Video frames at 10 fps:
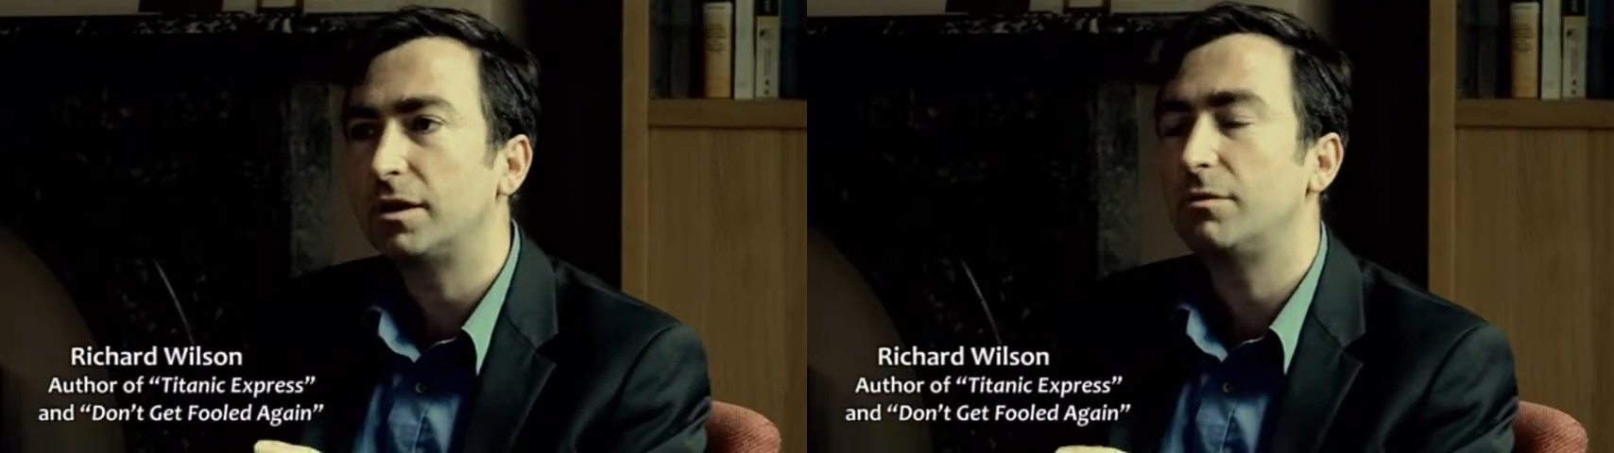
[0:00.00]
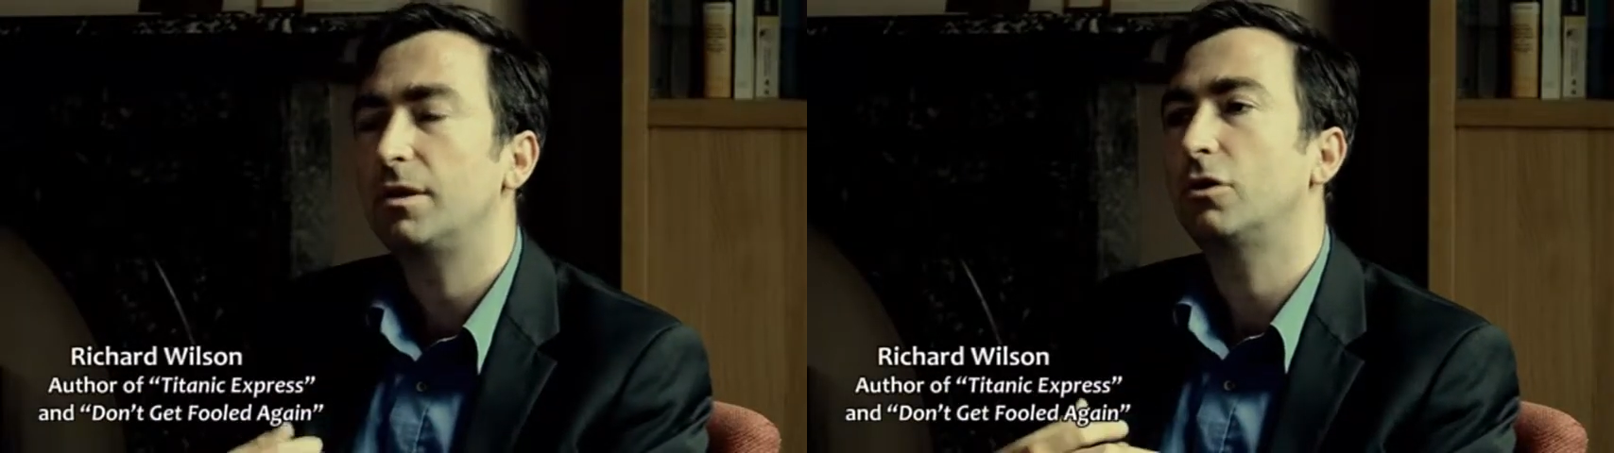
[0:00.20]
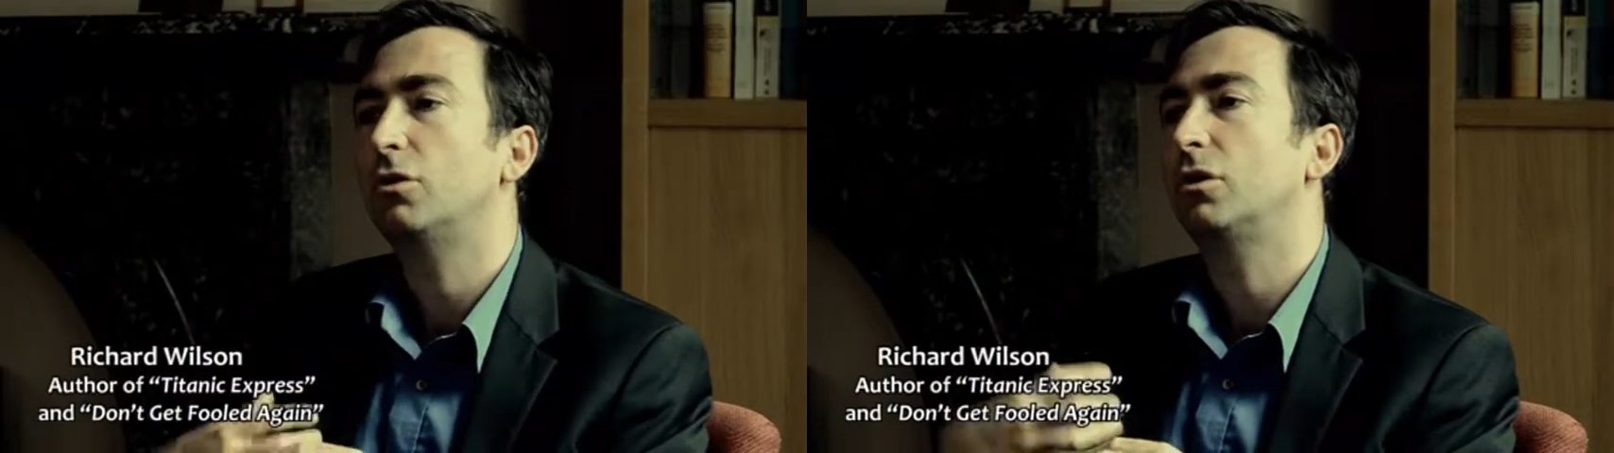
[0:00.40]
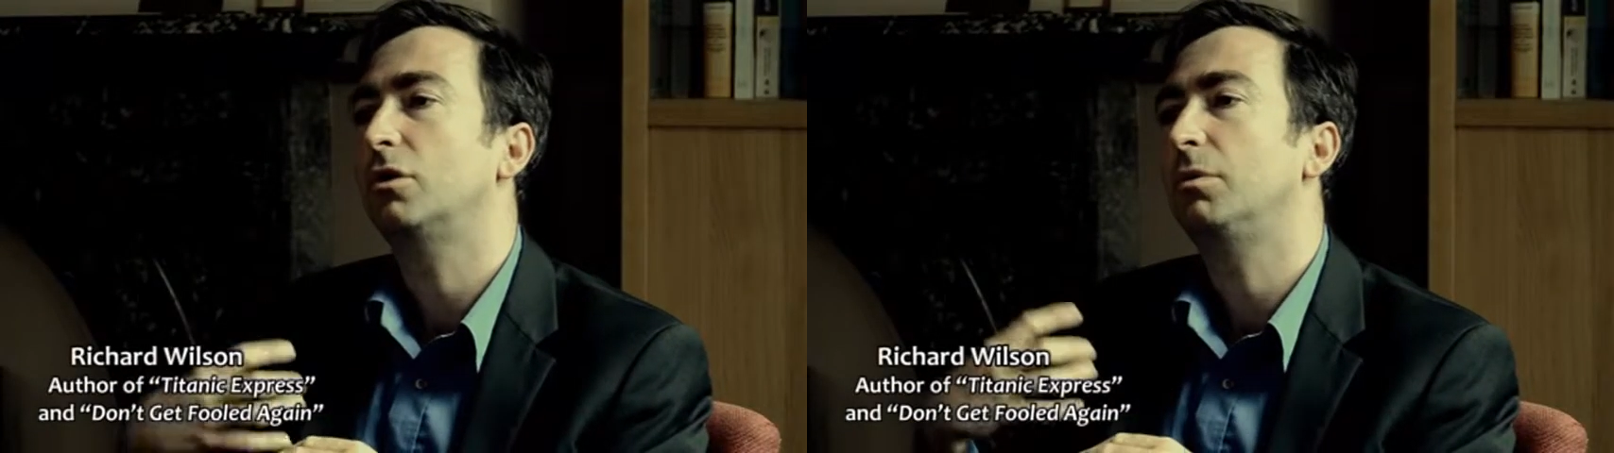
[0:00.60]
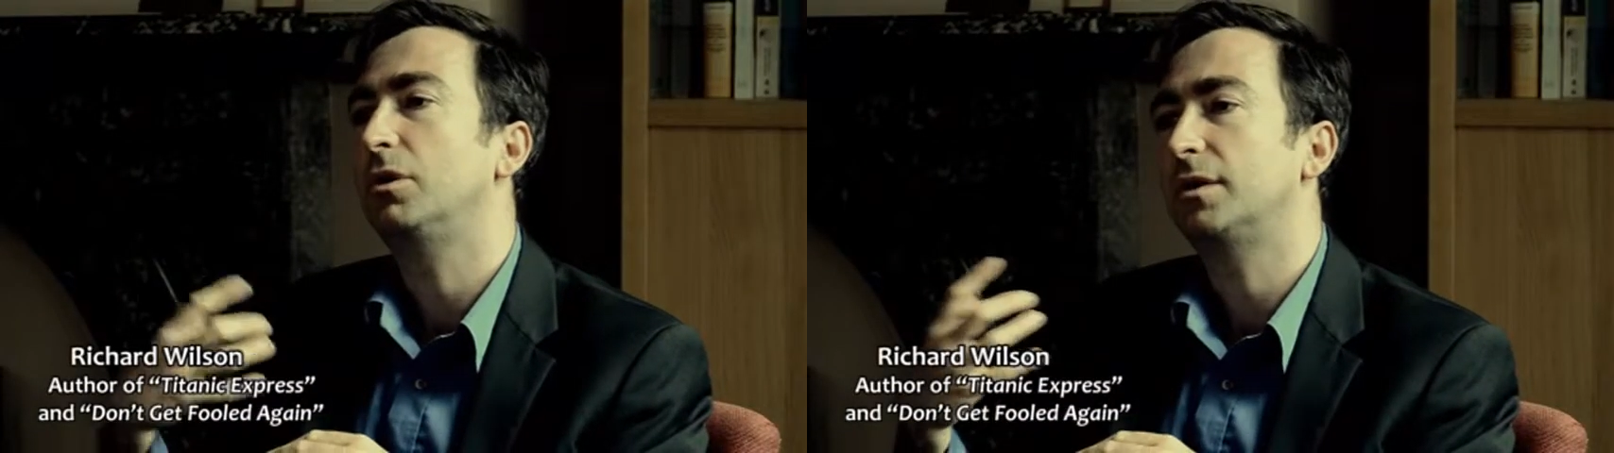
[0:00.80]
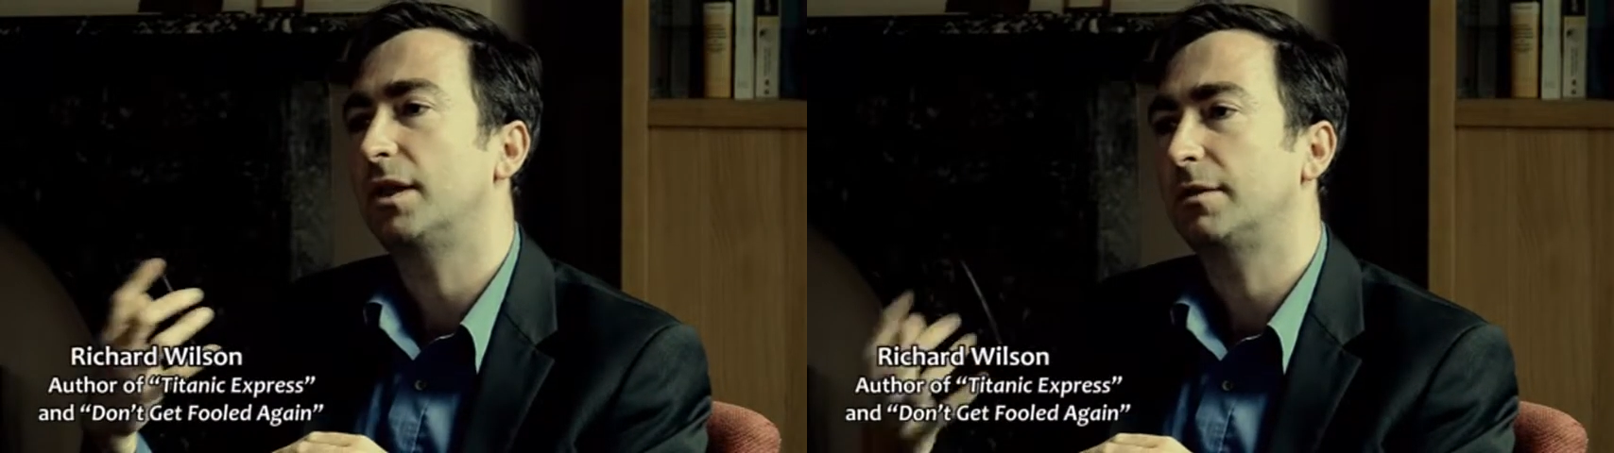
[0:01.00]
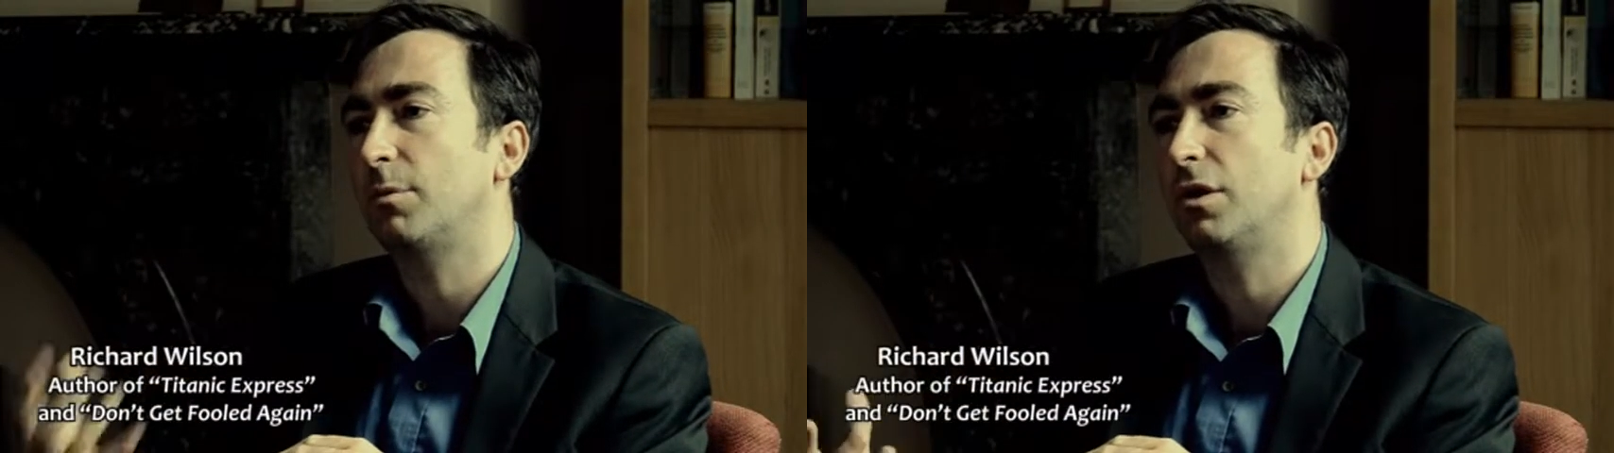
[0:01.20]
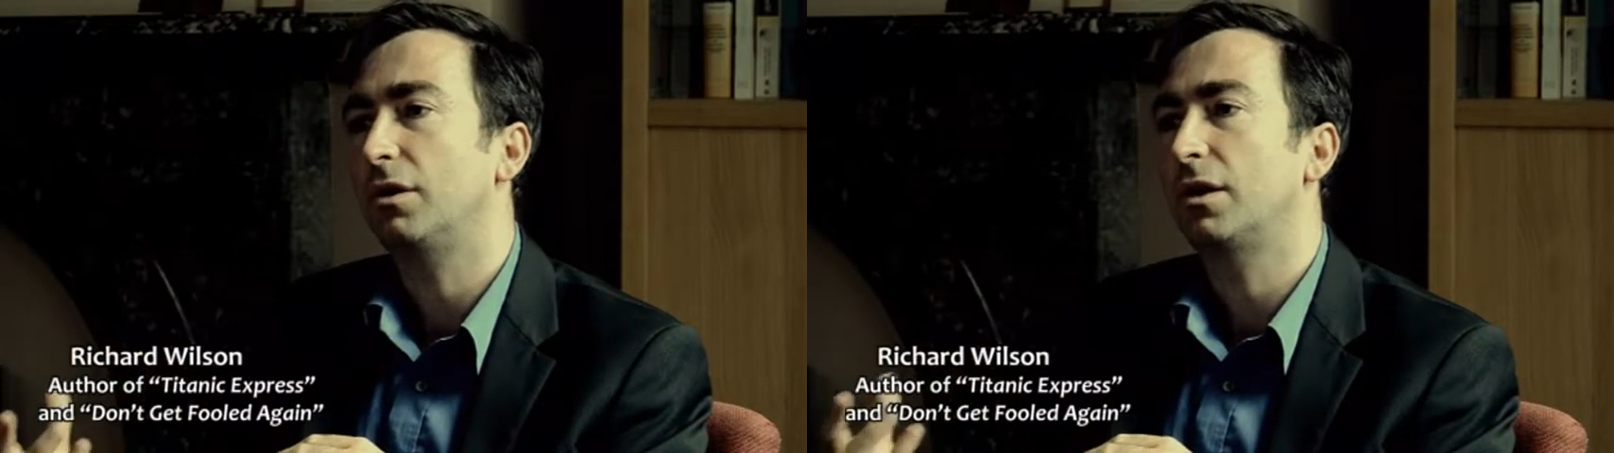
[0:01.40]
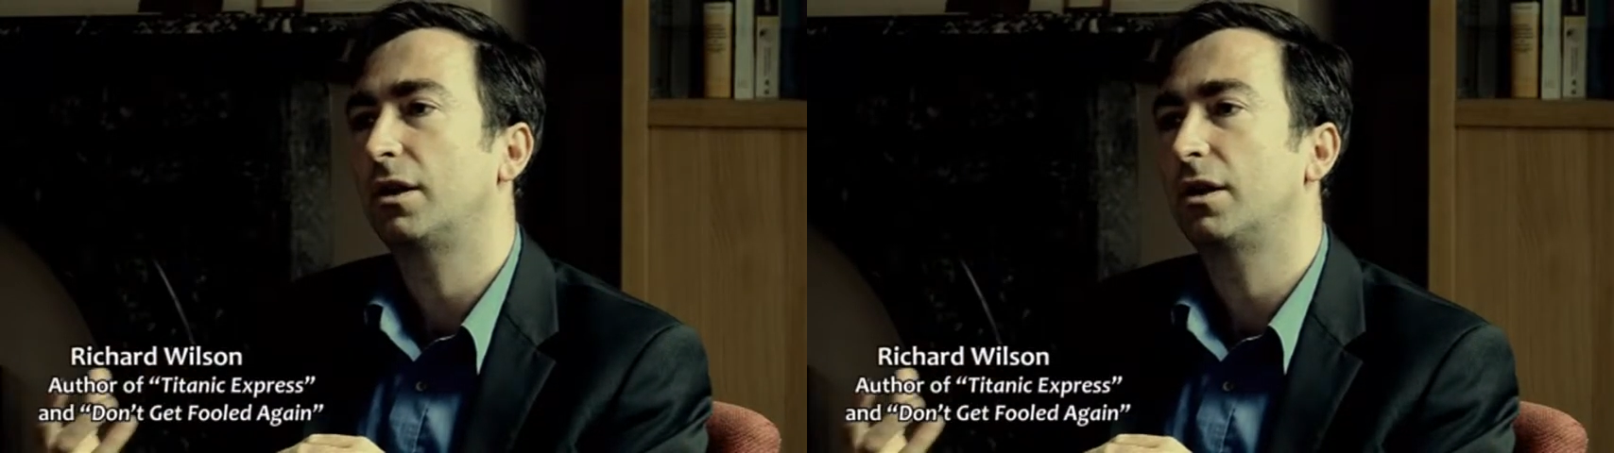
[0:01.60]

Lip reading: within Congo, because they spoke